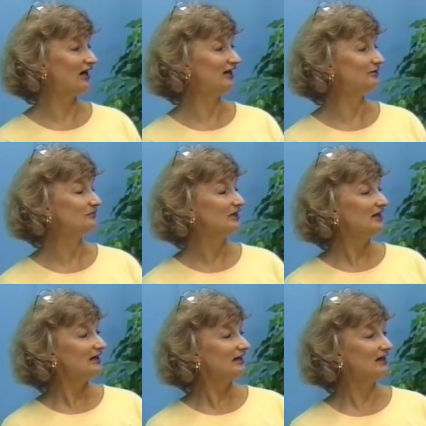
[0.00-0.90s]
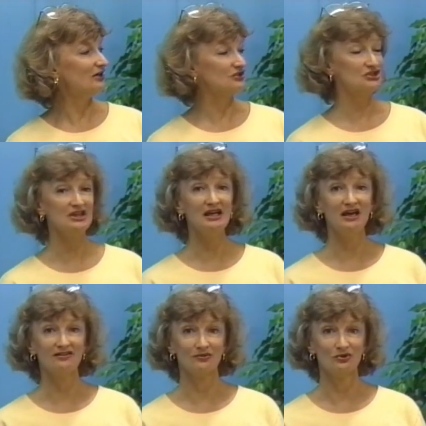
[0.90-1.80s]
um, uh, she
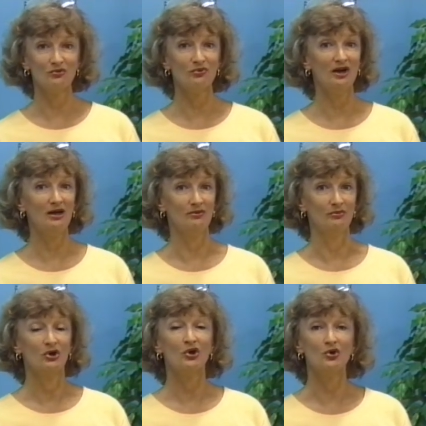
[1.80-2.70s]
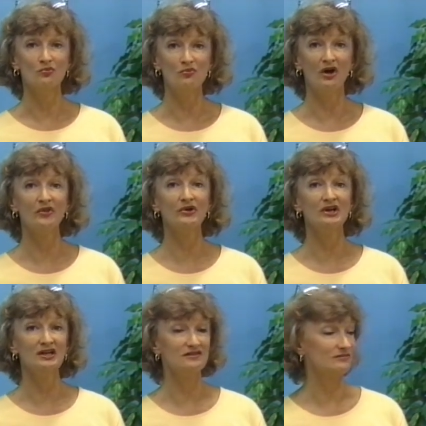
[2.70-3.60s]
has a real problem. Her mother
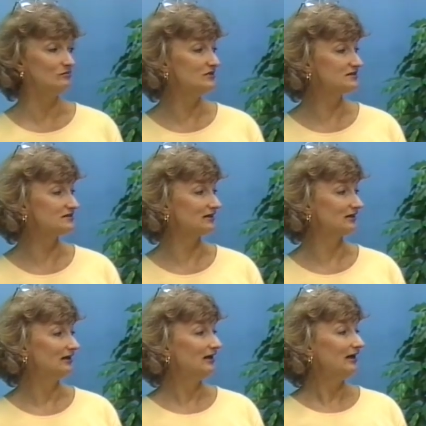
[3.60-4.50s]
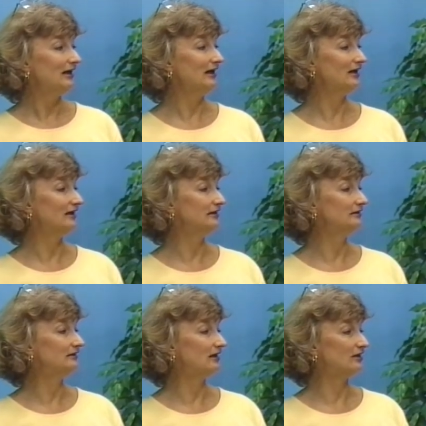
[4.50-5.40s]
is missing
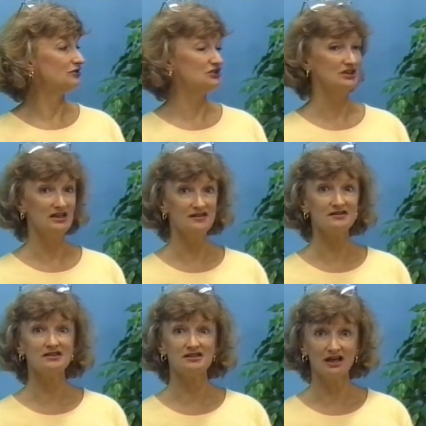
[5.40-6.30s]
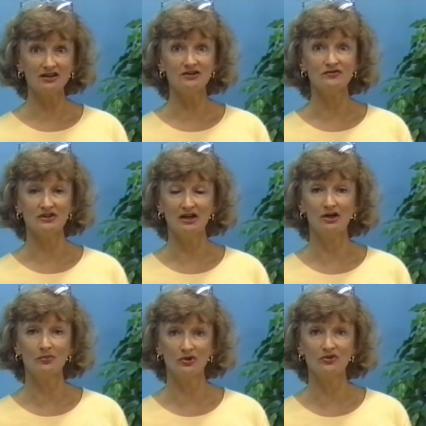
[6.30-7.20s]
and uh, she needs a detective to
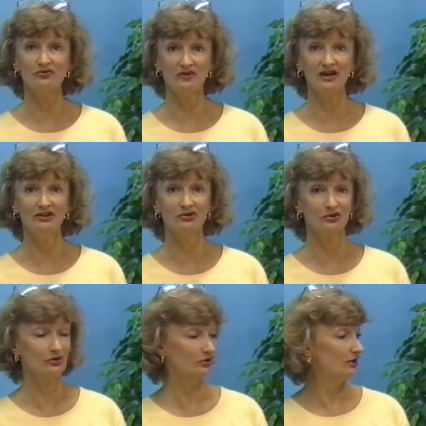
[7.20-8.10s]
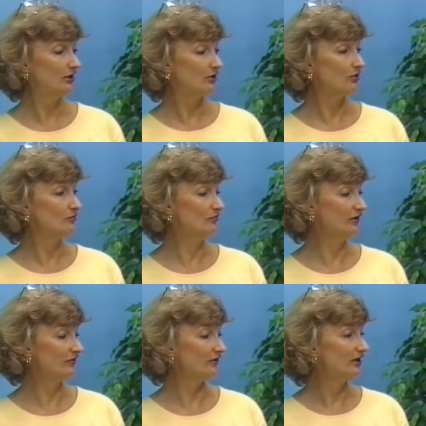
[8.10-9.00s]
help her find her, her
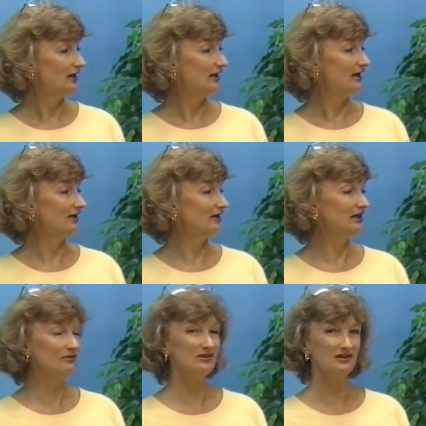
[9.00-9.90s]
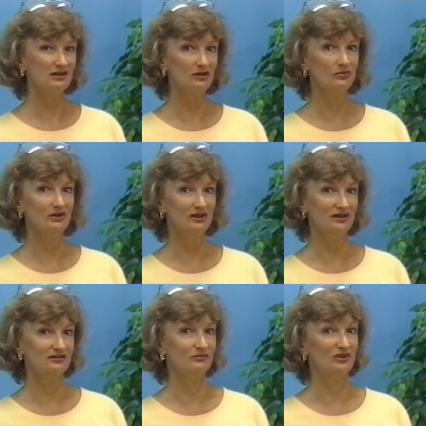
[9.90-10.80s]
mother. And Henry's a little
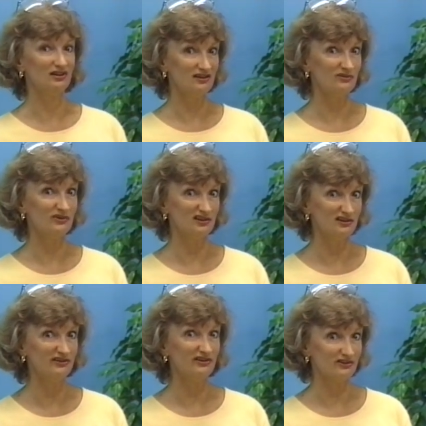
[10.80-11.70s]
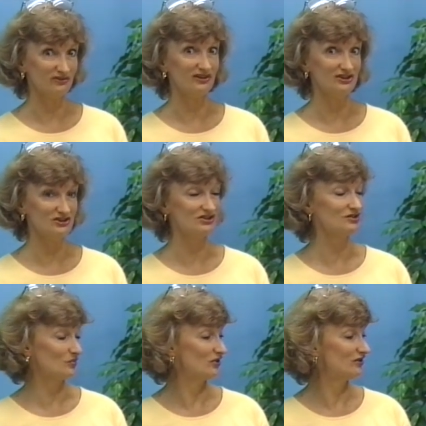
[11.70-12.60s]
reluctant, but he doesn't want to lose this
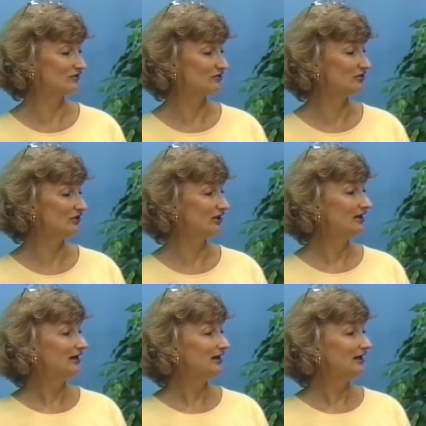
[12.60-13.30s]
relationship with this girl.